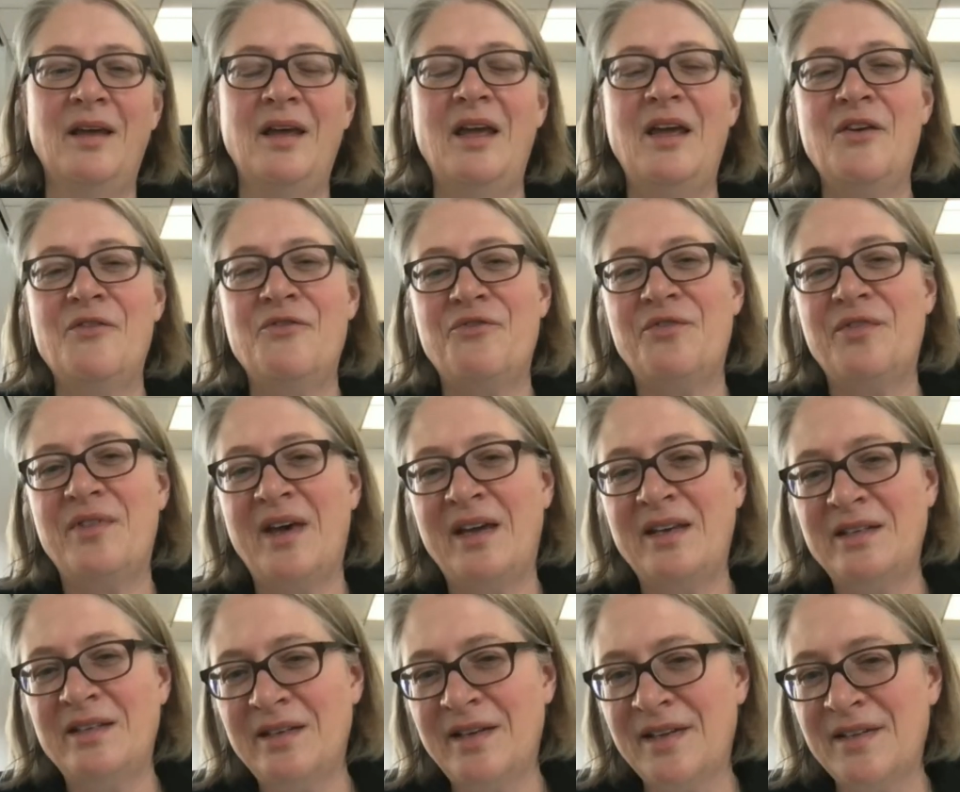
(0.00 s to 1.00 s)
if
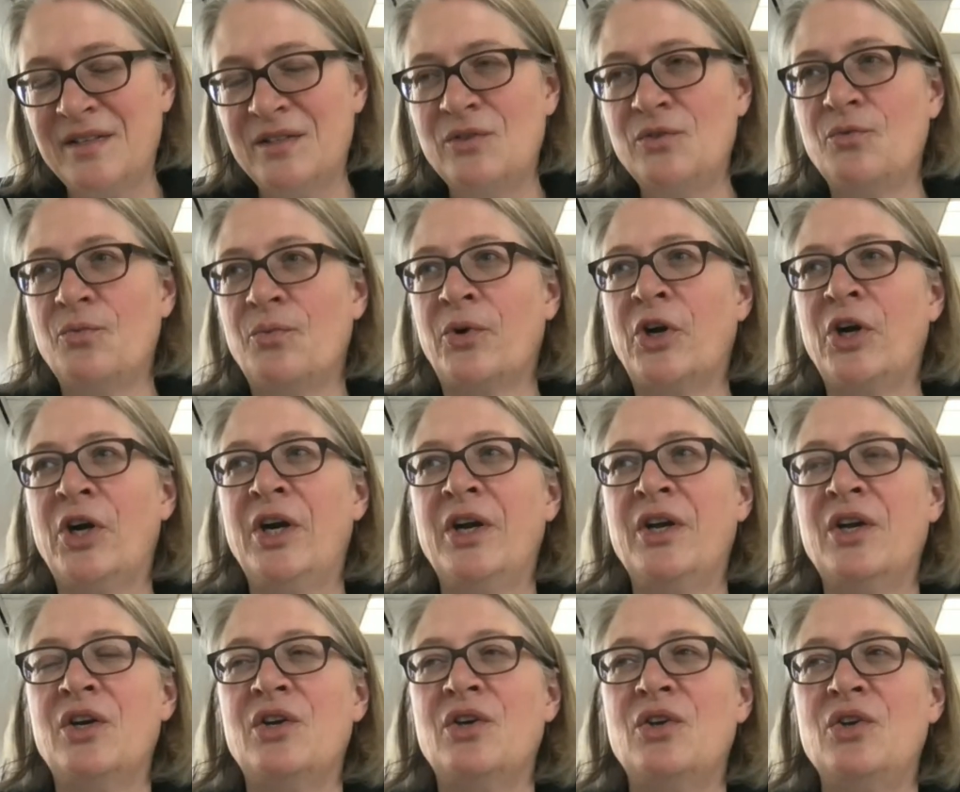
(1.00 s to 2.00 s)
that doesn't
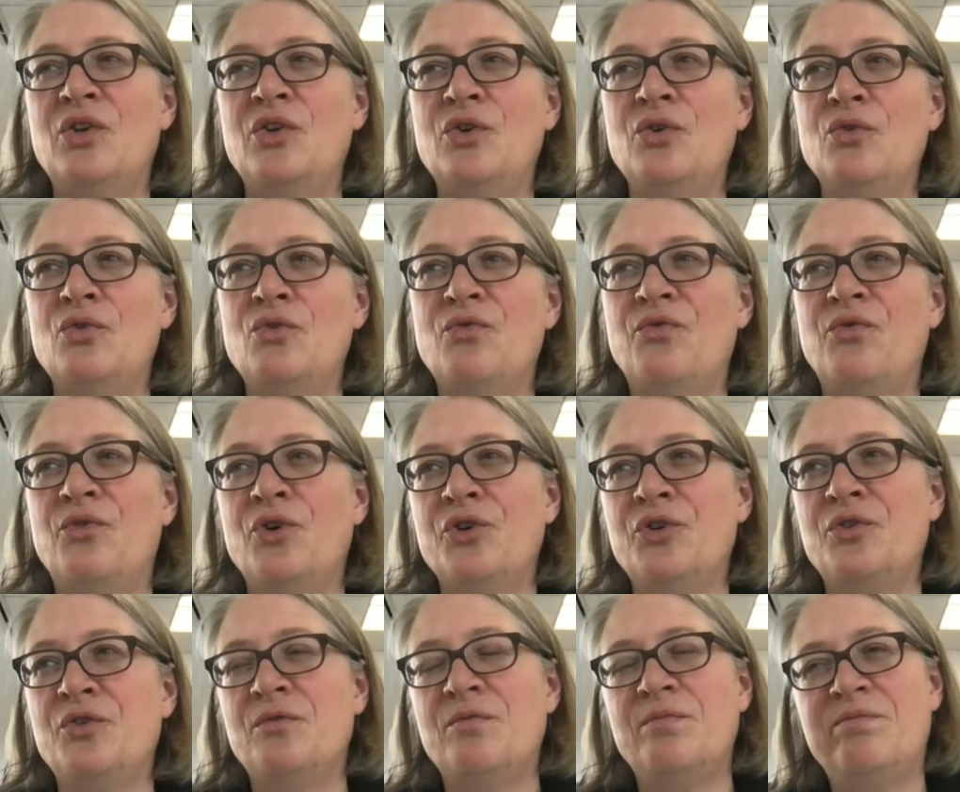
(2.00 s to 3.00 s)
work, you
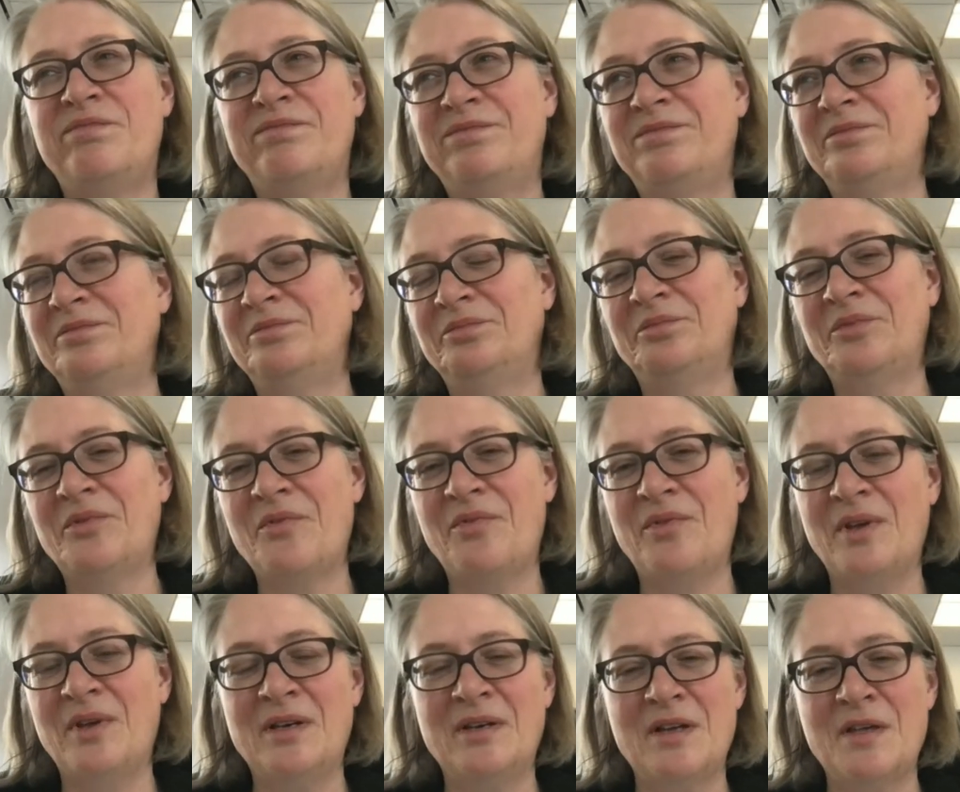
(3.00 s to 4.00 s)
would,
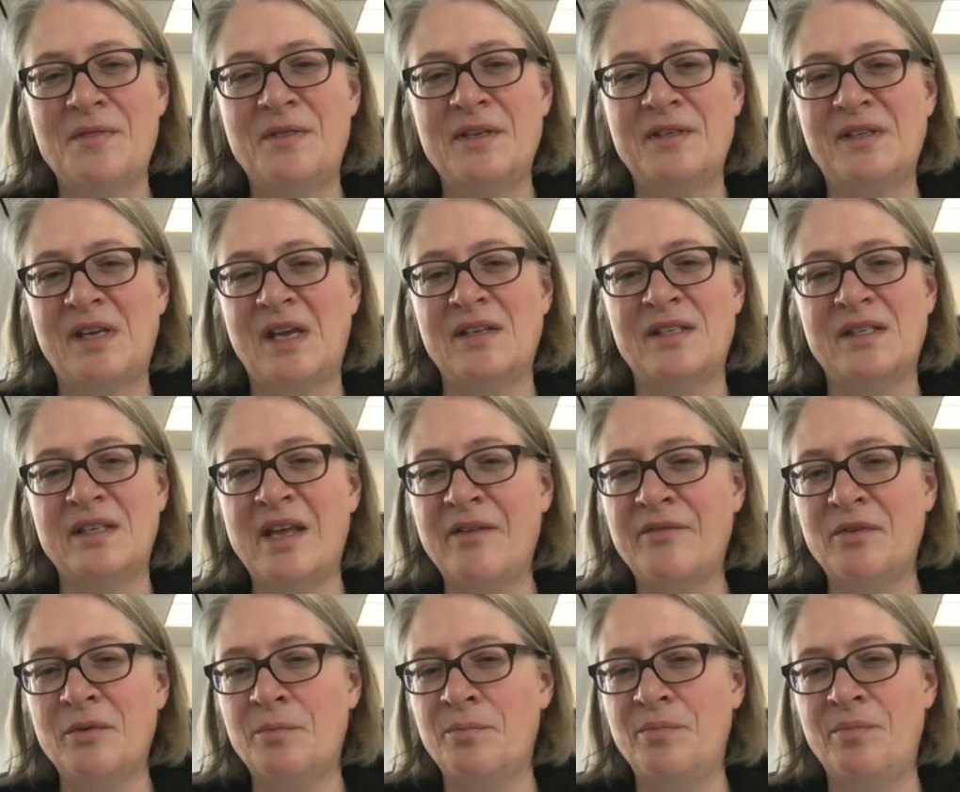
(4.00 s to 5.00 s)
and this has
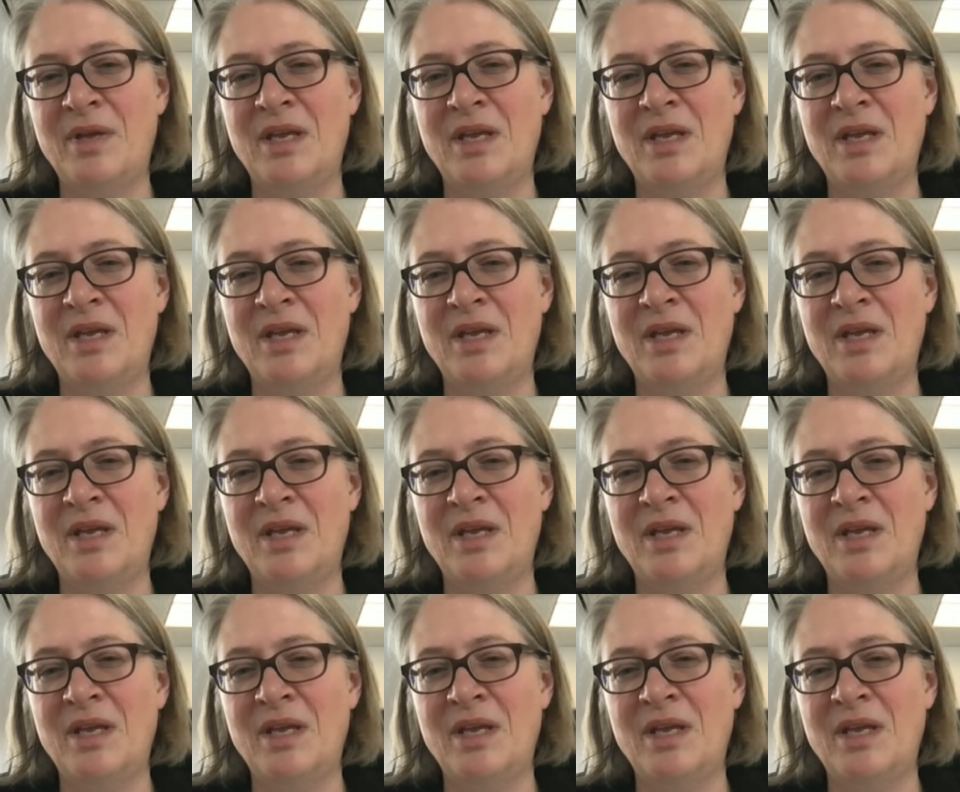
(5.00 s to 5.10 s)
never